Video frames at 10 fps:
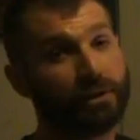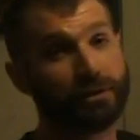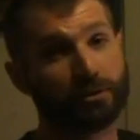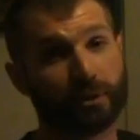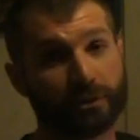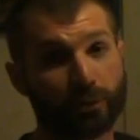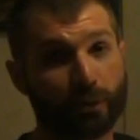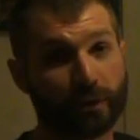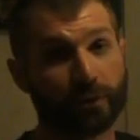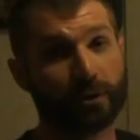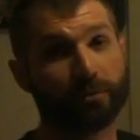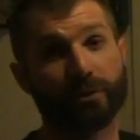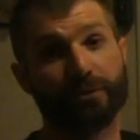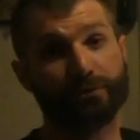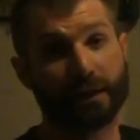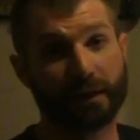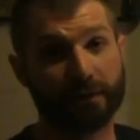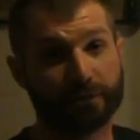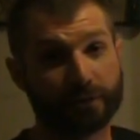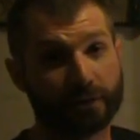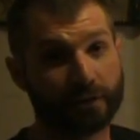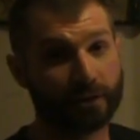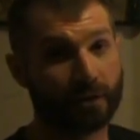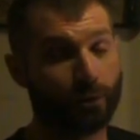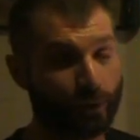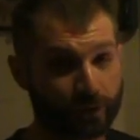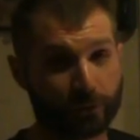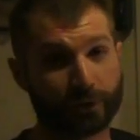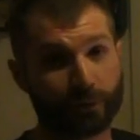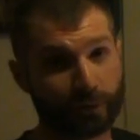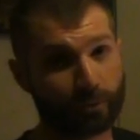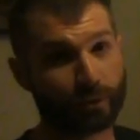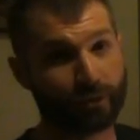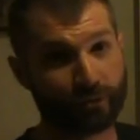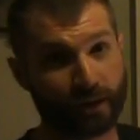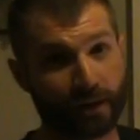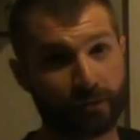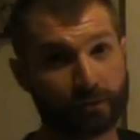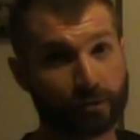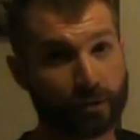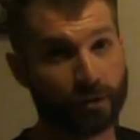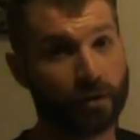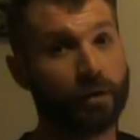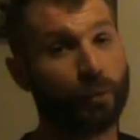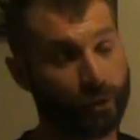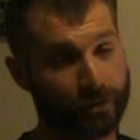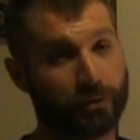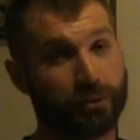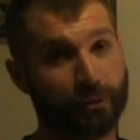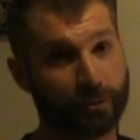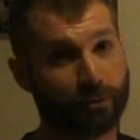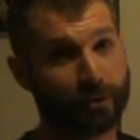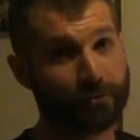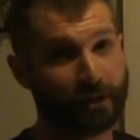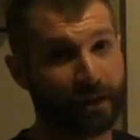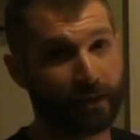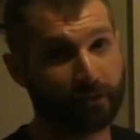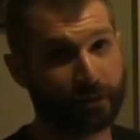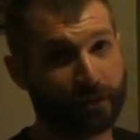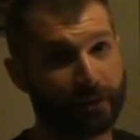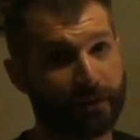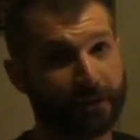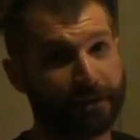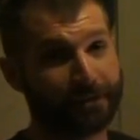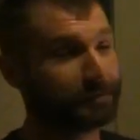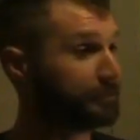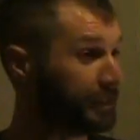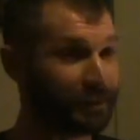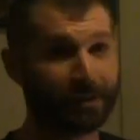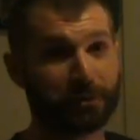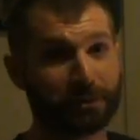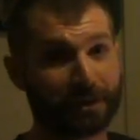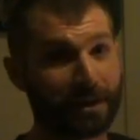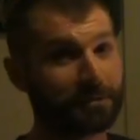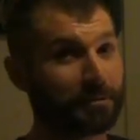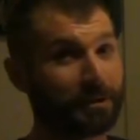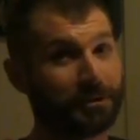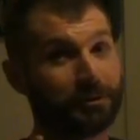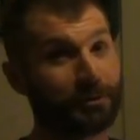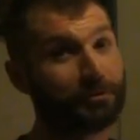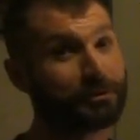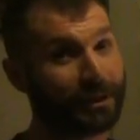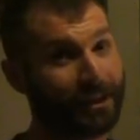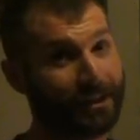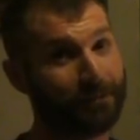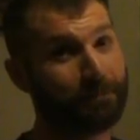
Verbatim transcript: is 121.5, 121.5, 121.5. I said it three times, I bet you won't forget it.